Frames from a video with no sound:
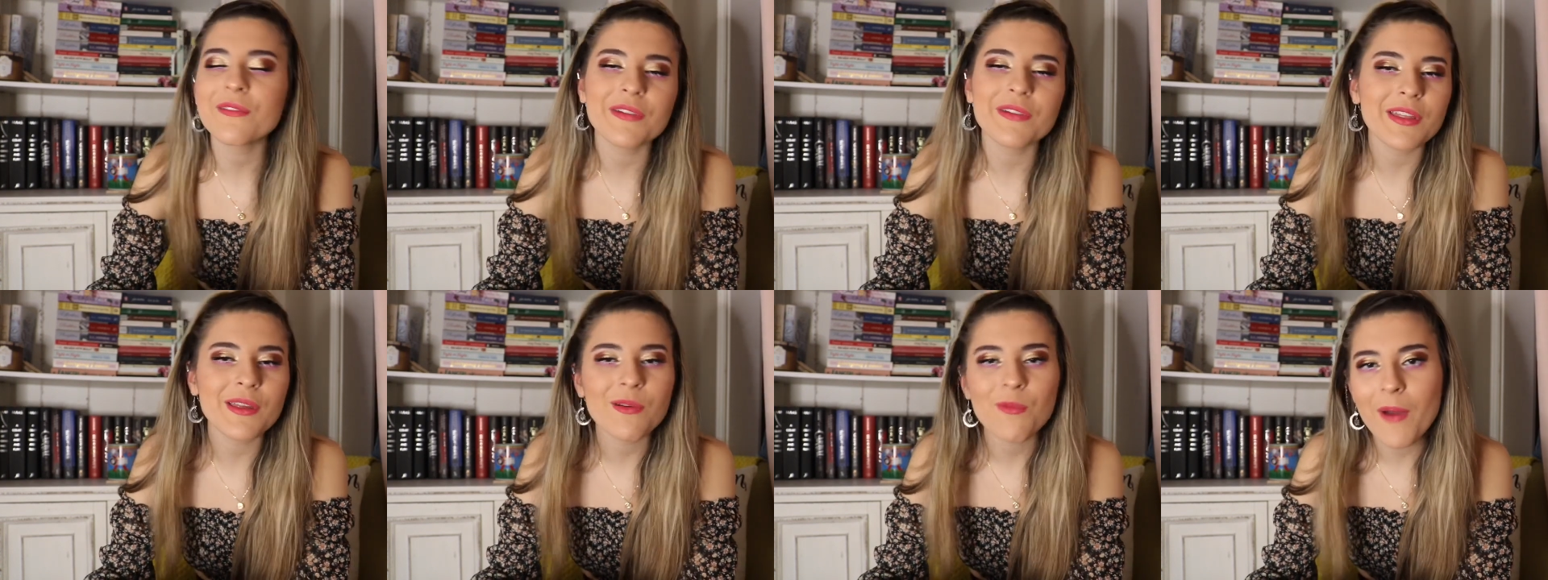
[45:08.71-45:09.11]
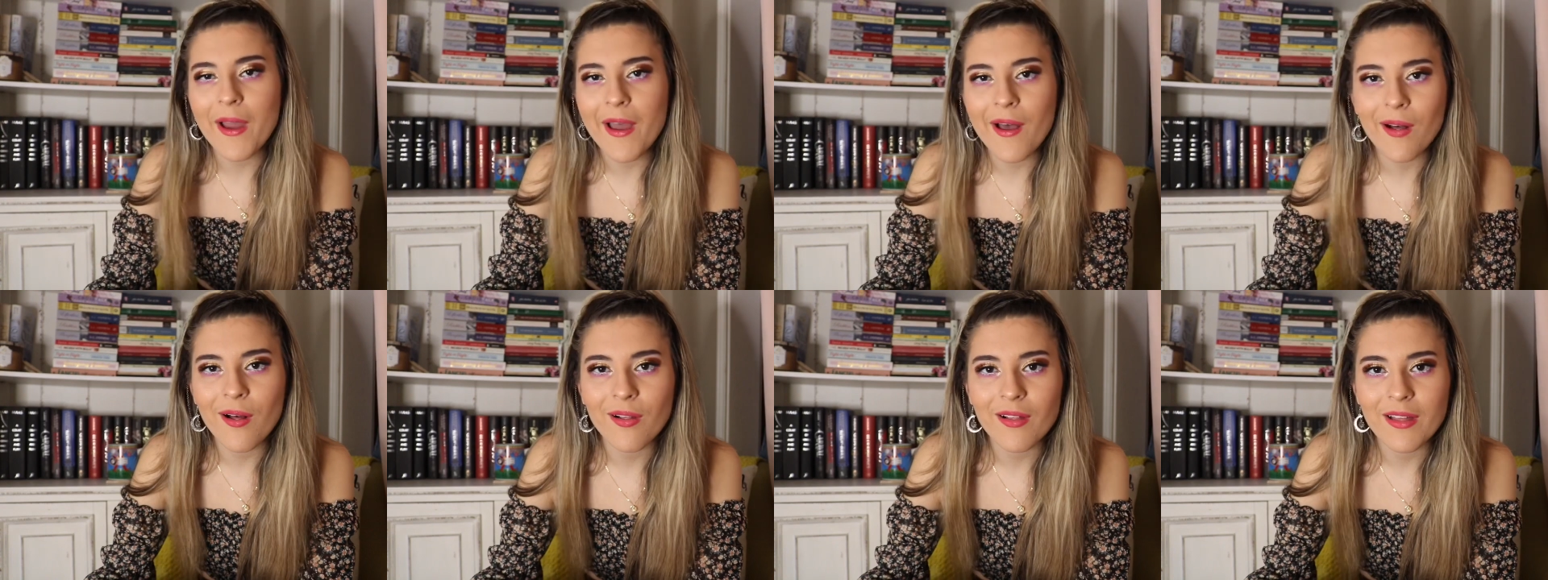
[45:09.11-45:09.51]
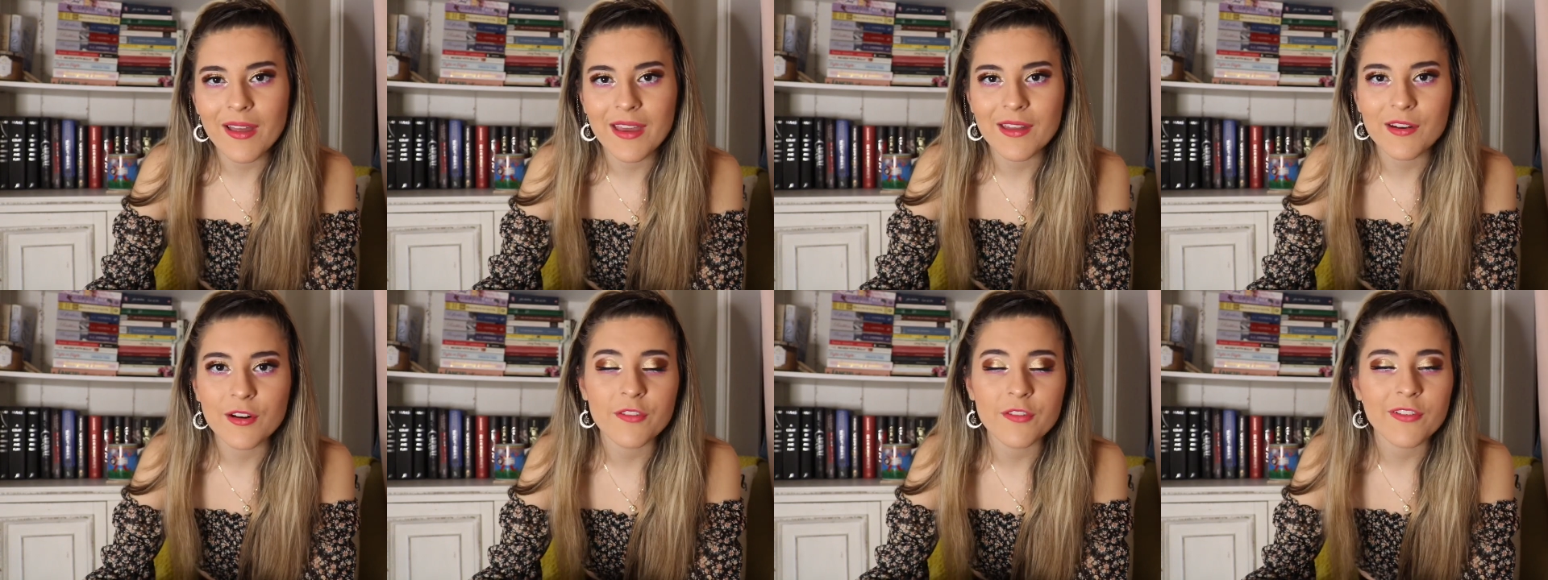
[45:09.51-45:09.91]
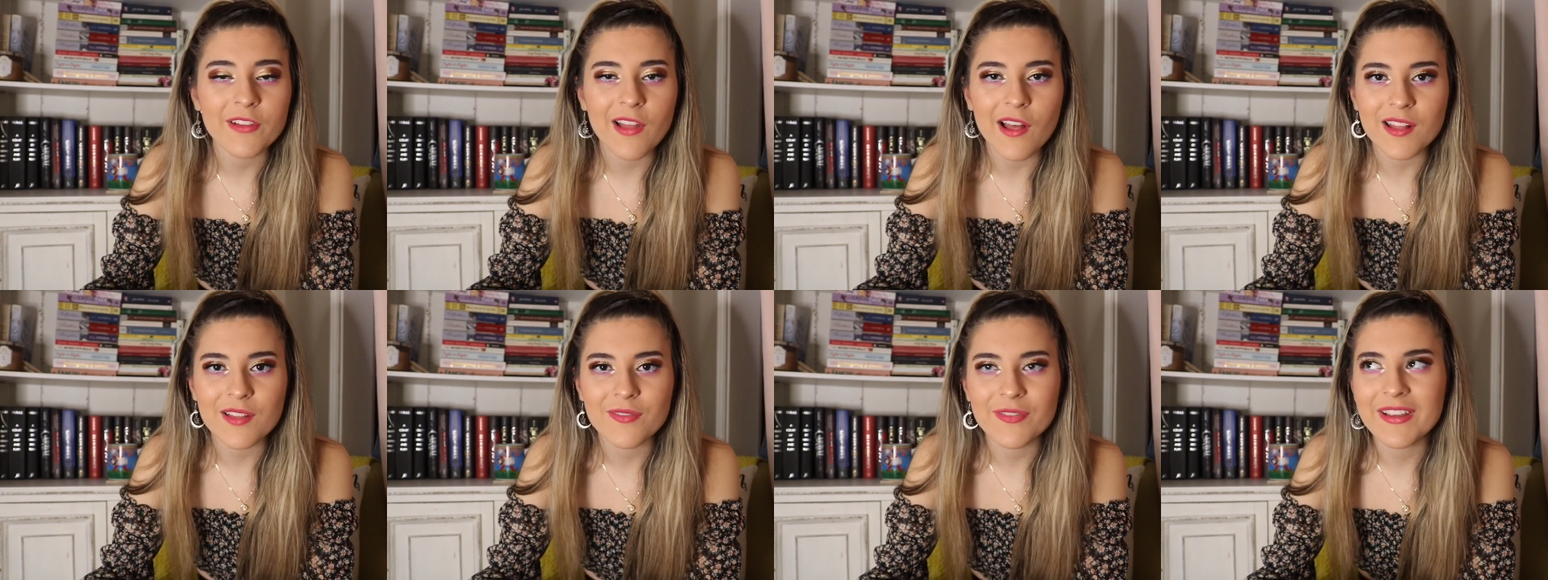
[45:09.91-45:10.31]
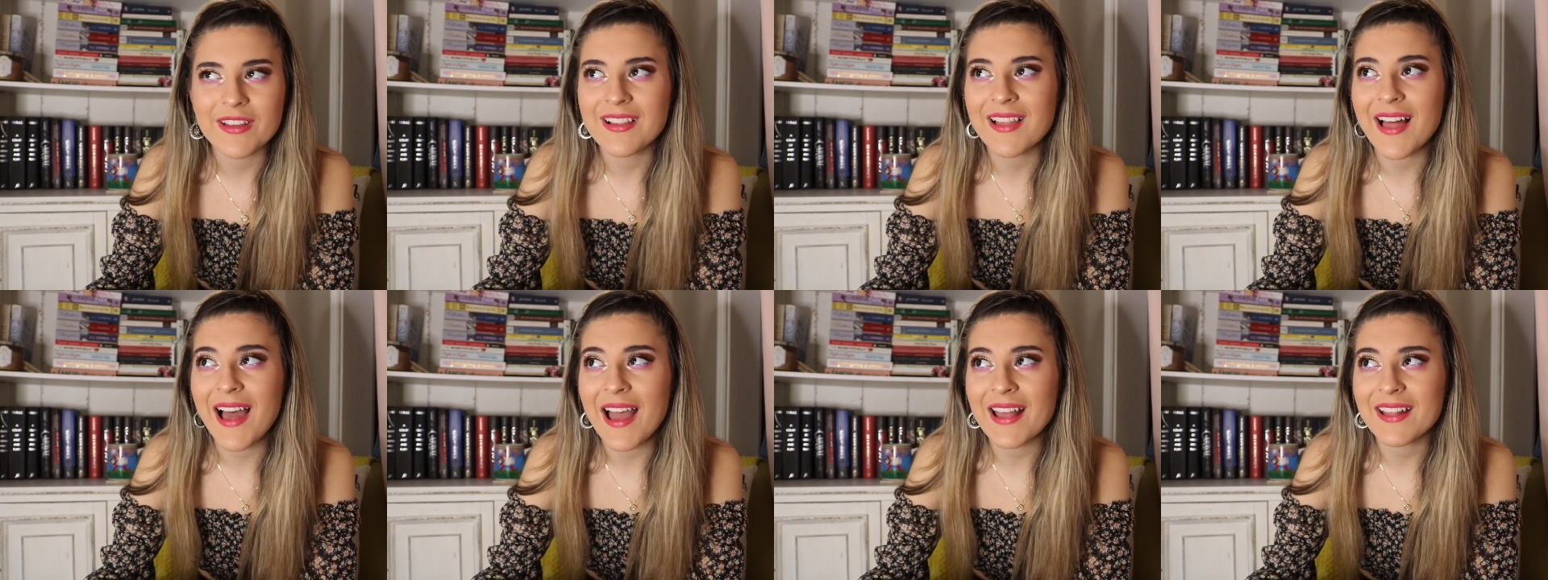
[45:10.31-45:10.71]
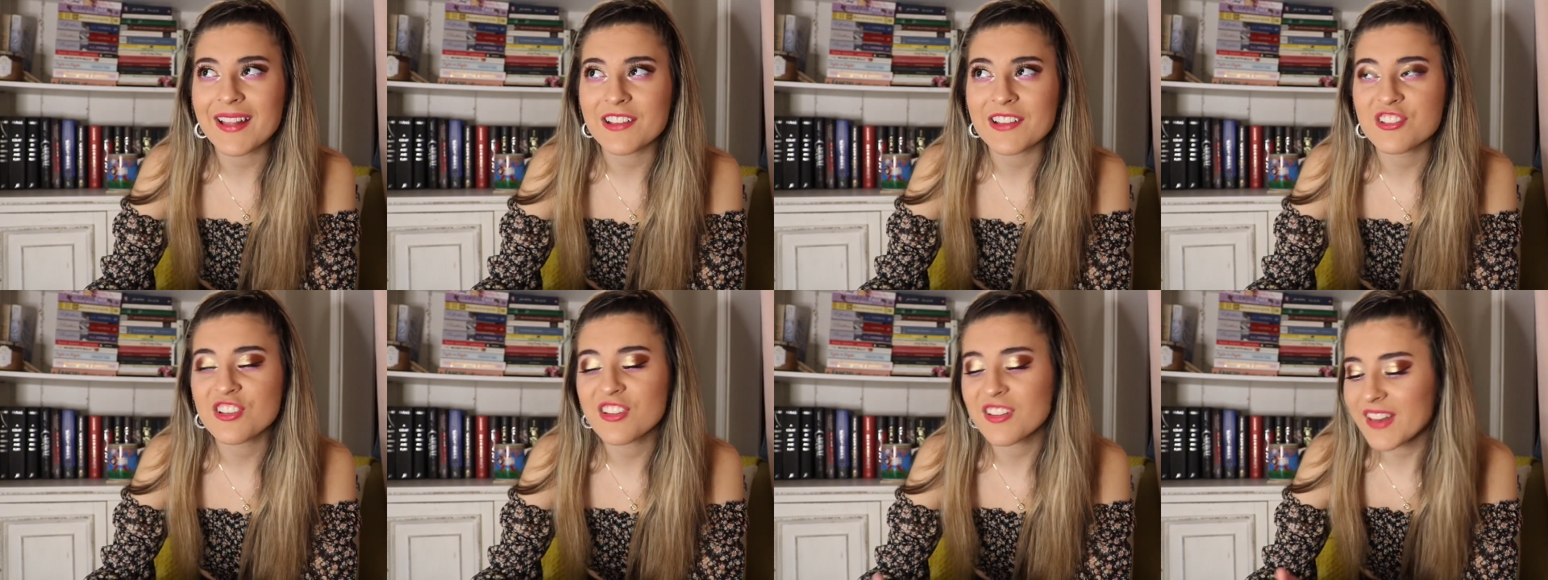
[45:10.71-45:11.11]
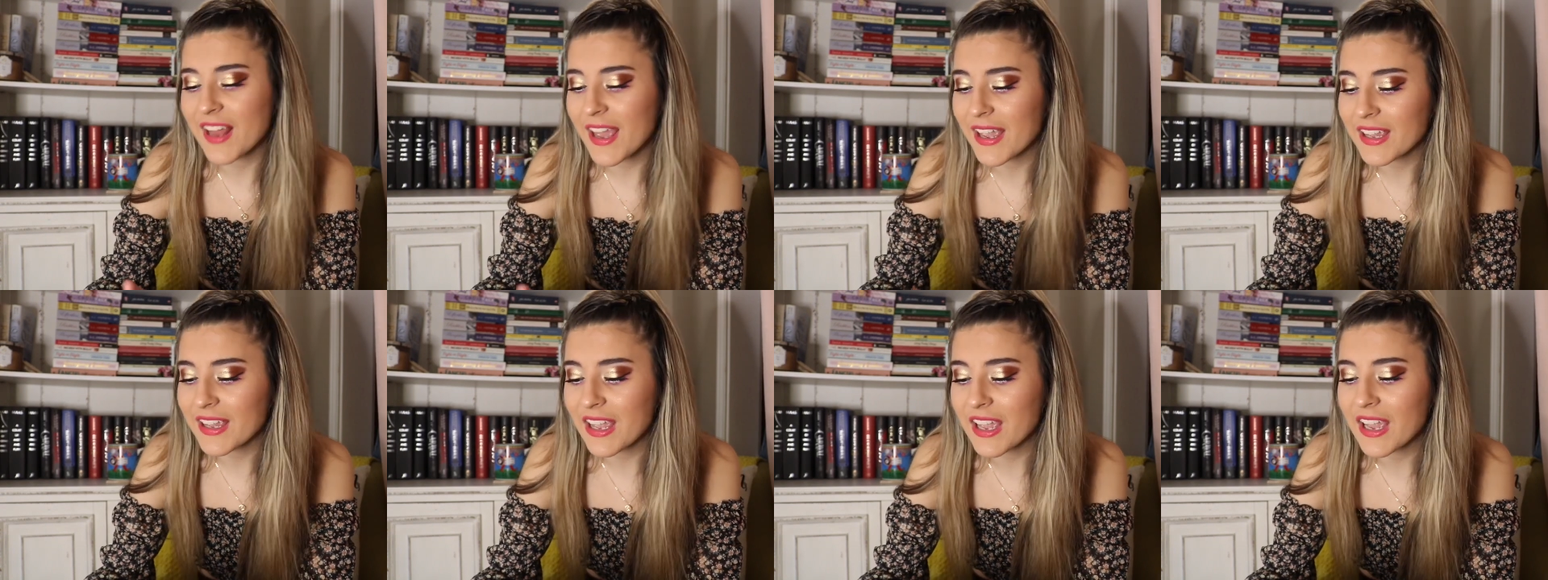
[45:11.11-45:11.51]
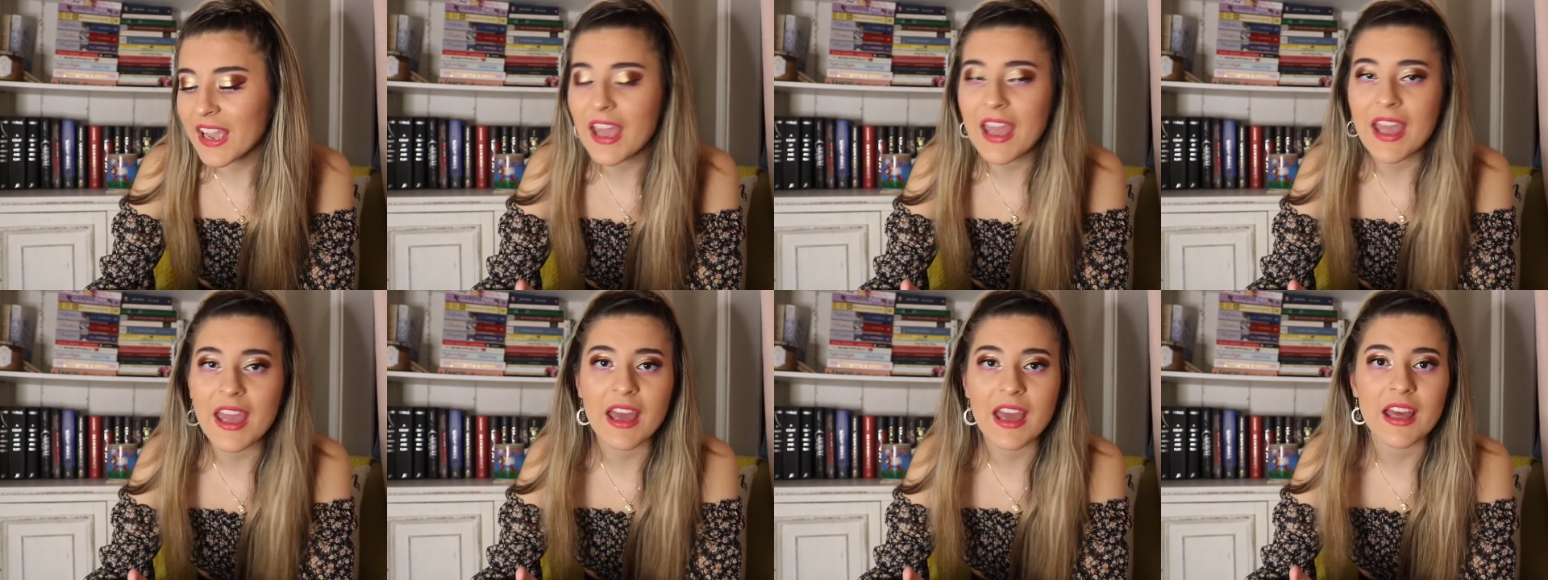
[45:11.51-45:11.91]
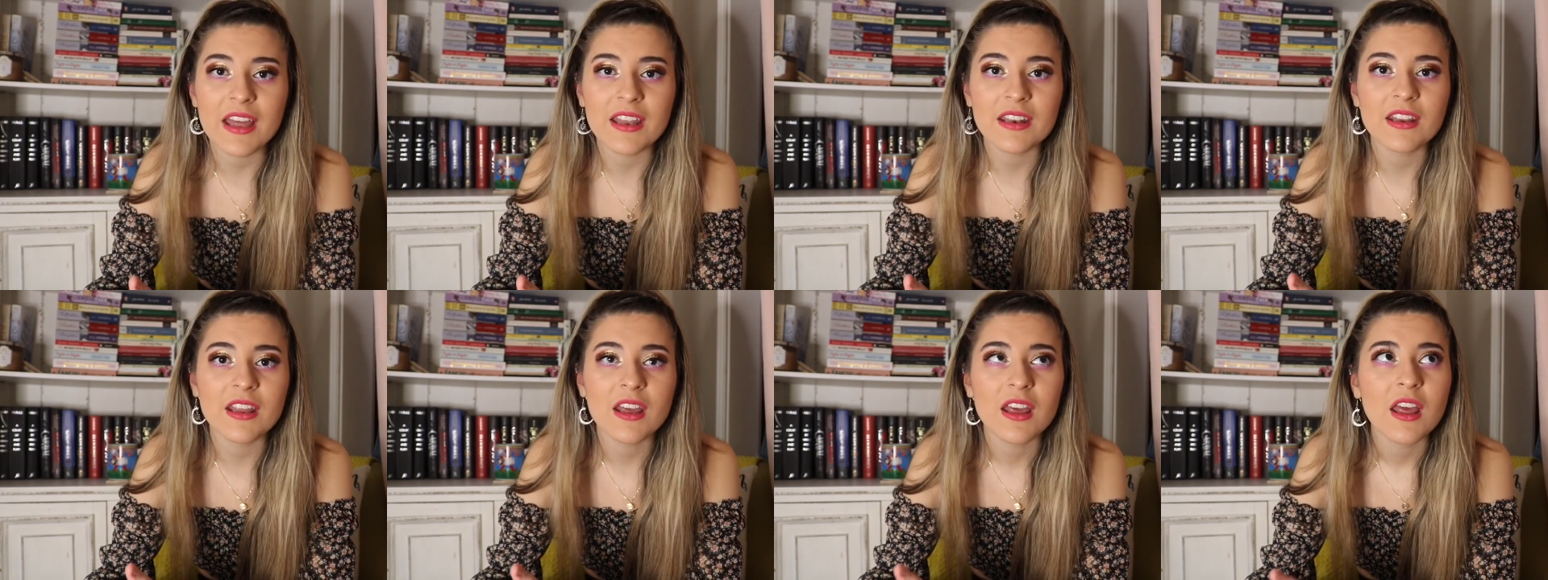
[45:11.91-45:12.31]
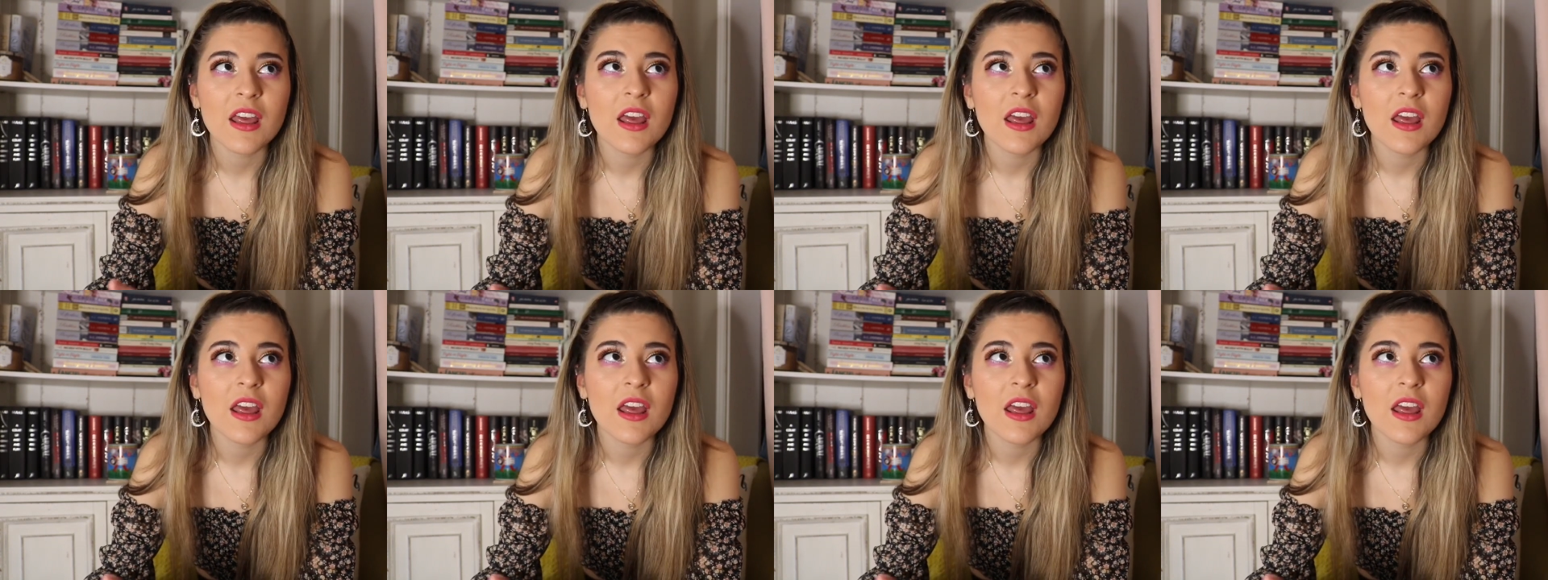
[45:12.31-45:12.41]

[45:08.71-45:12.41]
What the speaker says: really well in her philosophy class that she's taking, and